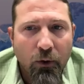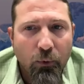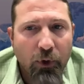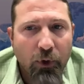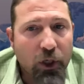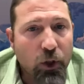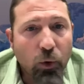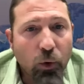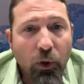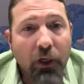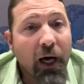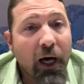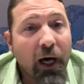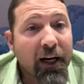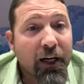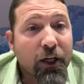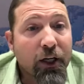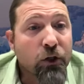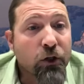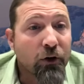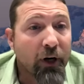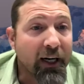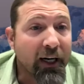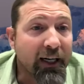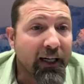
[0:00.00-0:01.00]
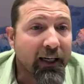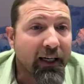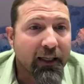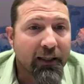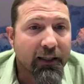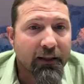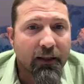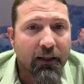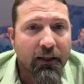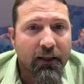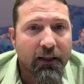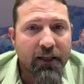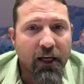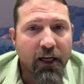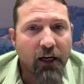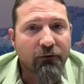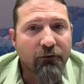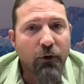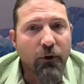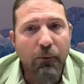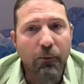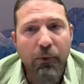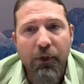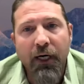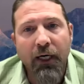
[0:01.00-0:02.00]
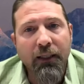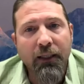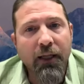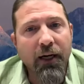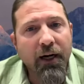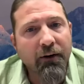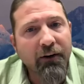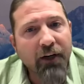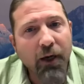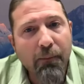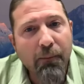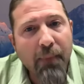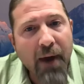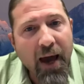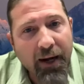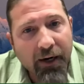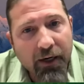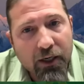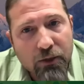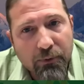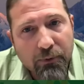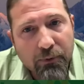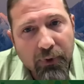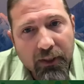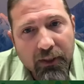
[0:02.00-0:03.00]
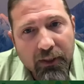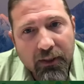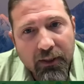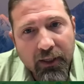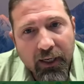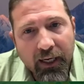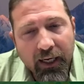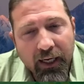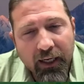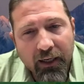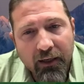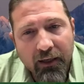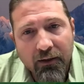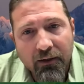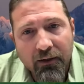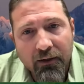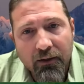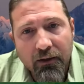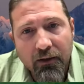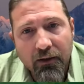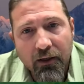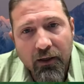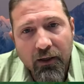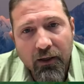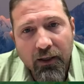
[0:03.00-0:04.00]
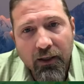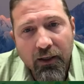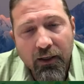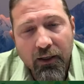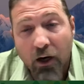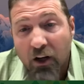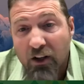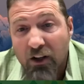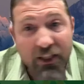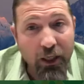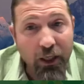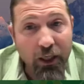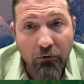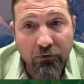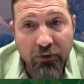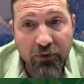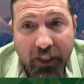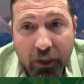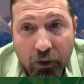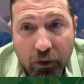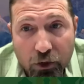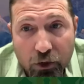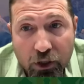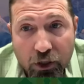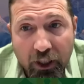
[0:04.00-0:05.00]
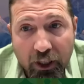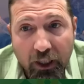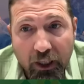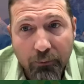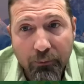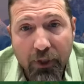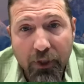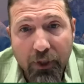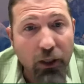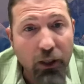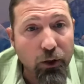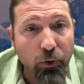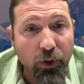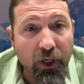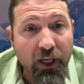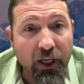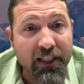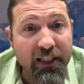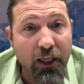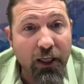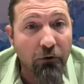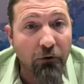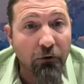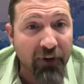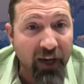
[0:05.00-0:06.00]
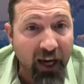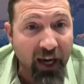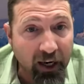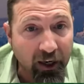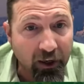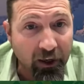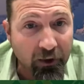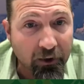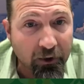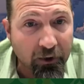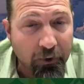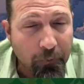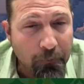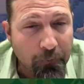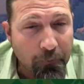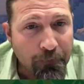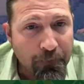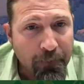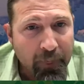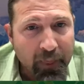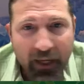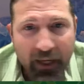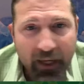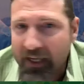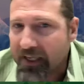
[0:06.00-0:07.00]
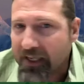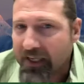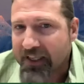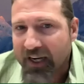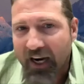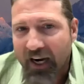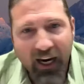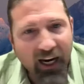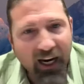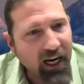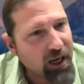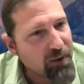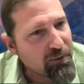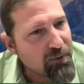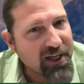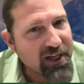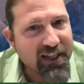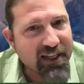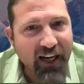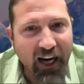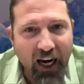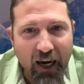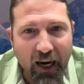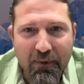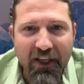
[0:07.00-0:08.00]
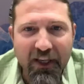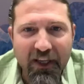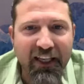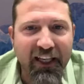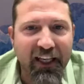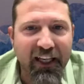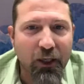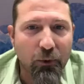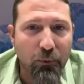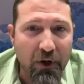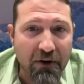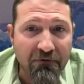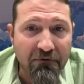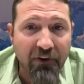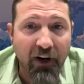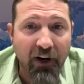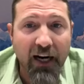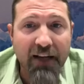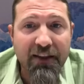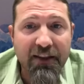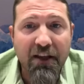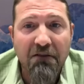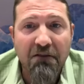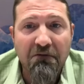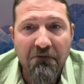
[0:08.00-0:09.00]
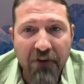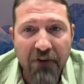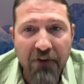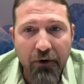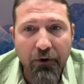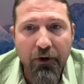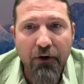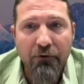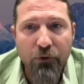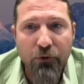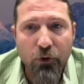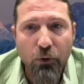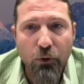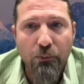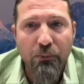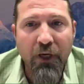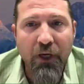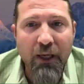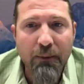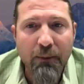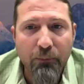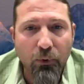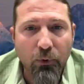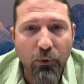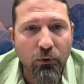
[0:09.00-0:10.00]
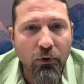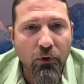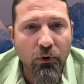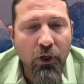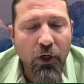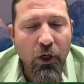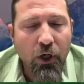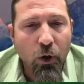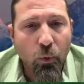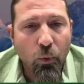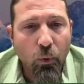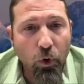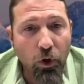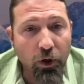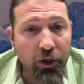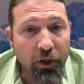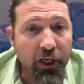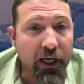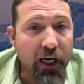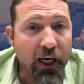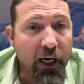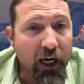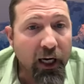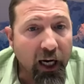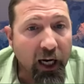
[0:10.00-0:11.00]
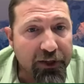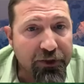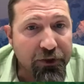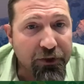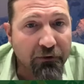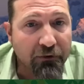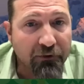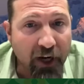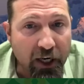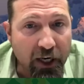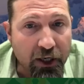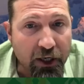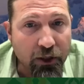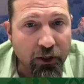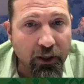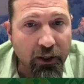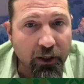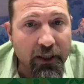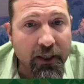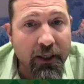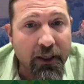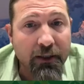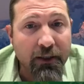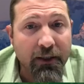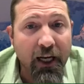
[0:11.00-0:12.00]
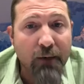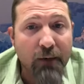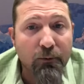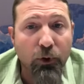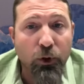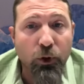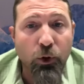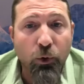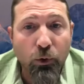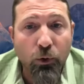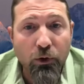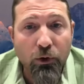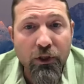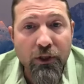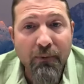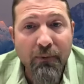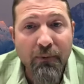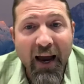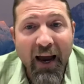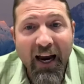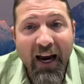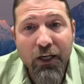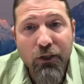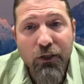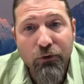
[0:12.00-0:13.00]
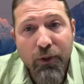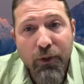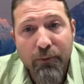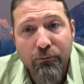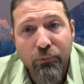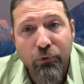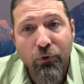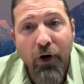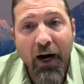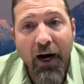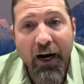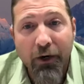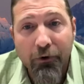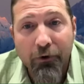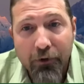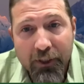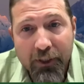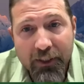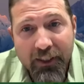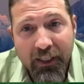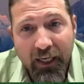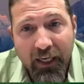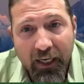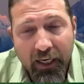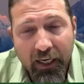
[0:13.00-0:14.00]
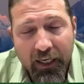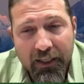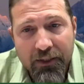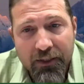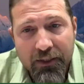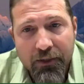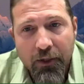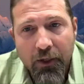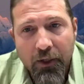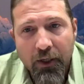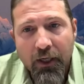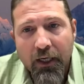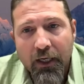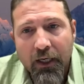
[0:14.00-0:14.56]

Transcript: we do a lot of training at the Center for Protected Area Management and uh, on self leadership, including self care. And time and time again, we find that very few people working in conservation and sustainable tourism actually prioritize